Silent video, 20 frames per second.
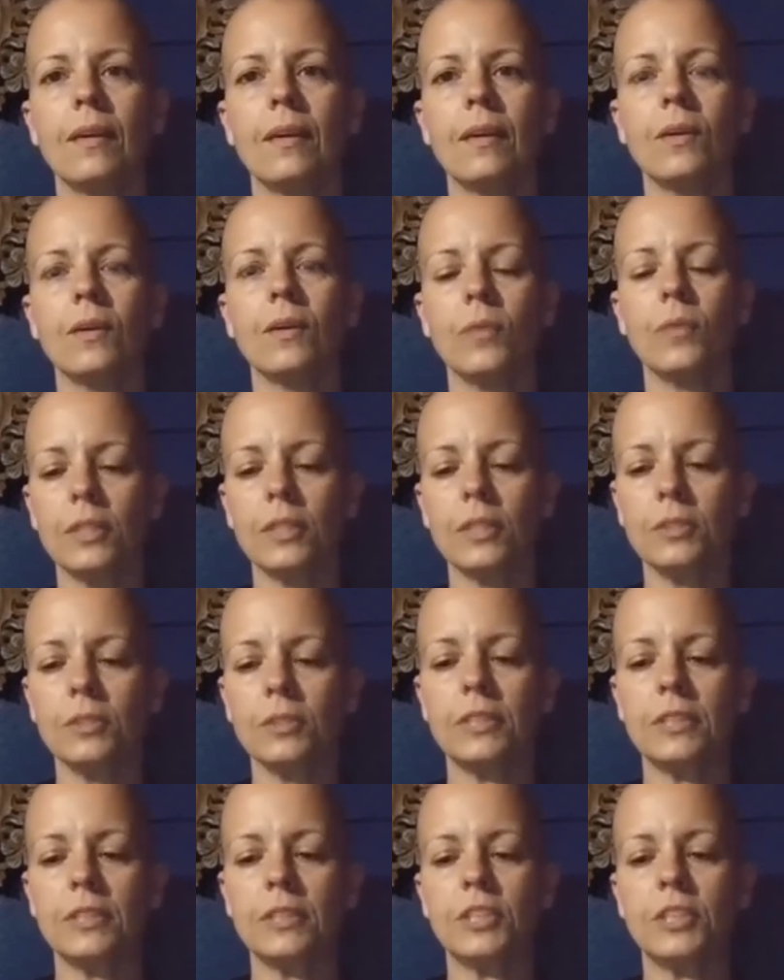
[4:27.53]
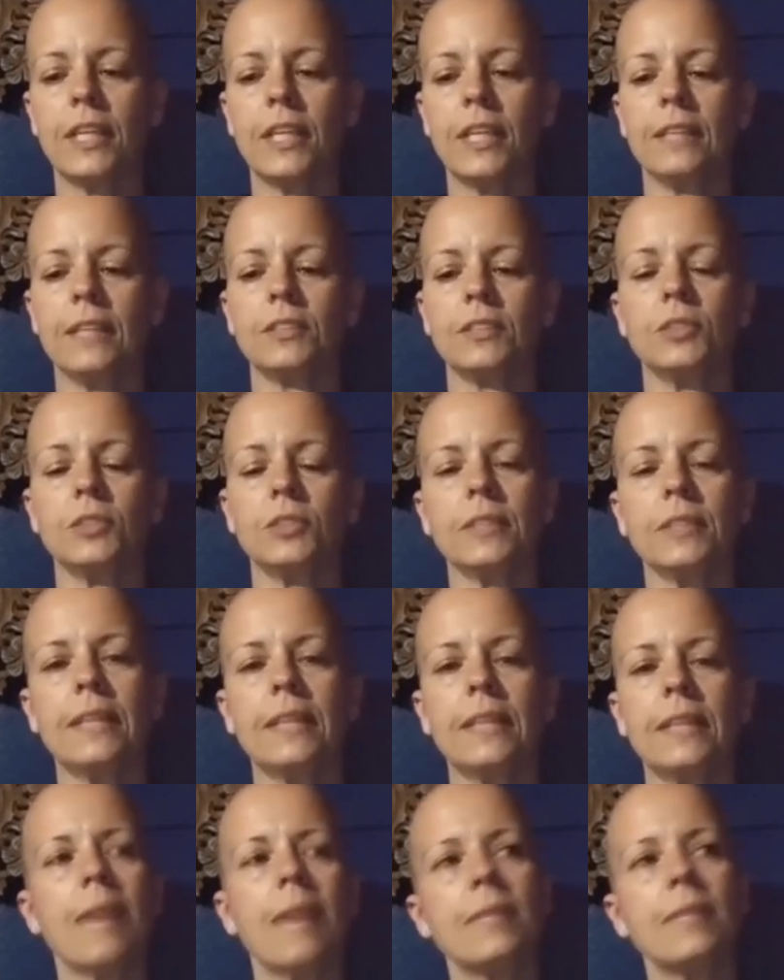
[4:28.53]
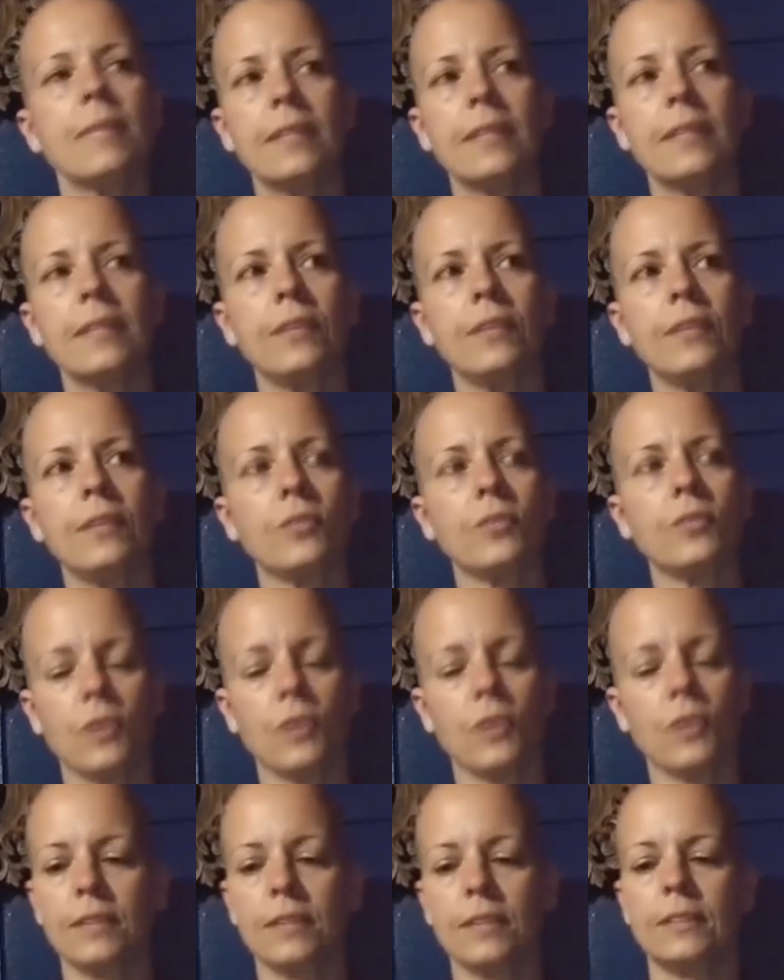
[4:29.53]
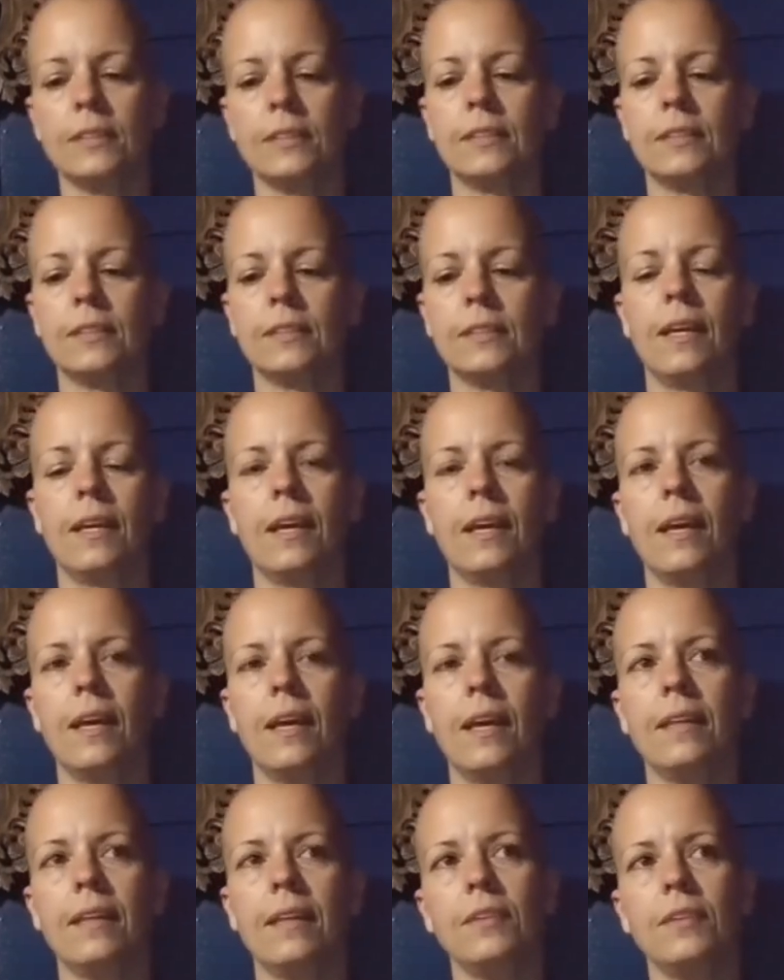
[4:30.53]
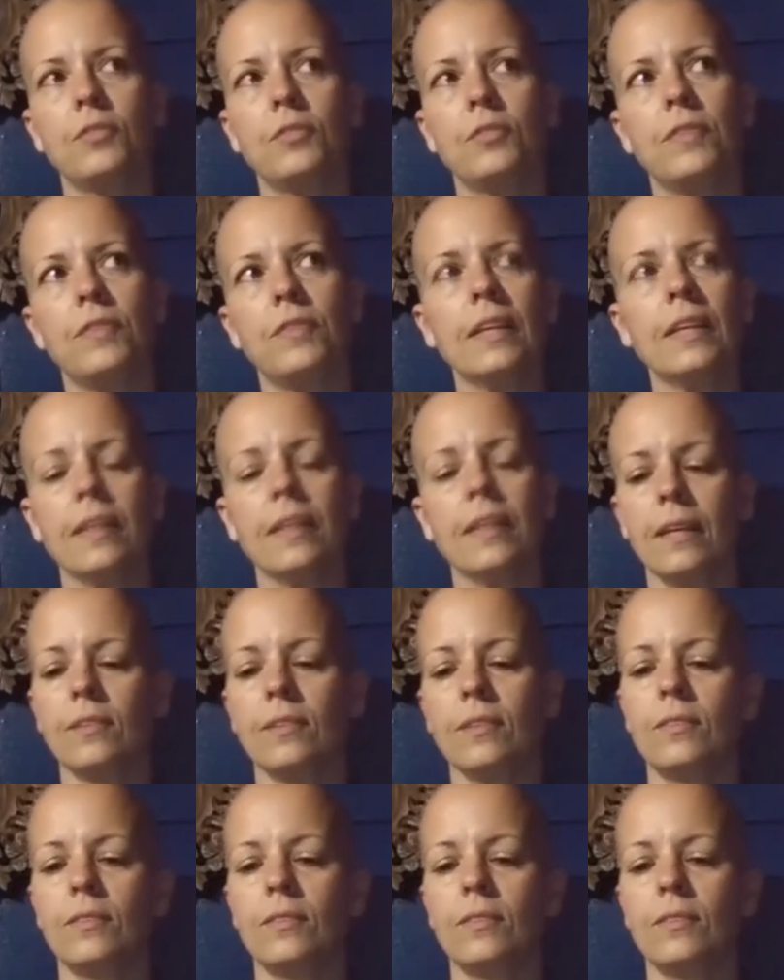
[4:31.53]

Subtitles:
We lose the chance to examine these thoughts and these feelings,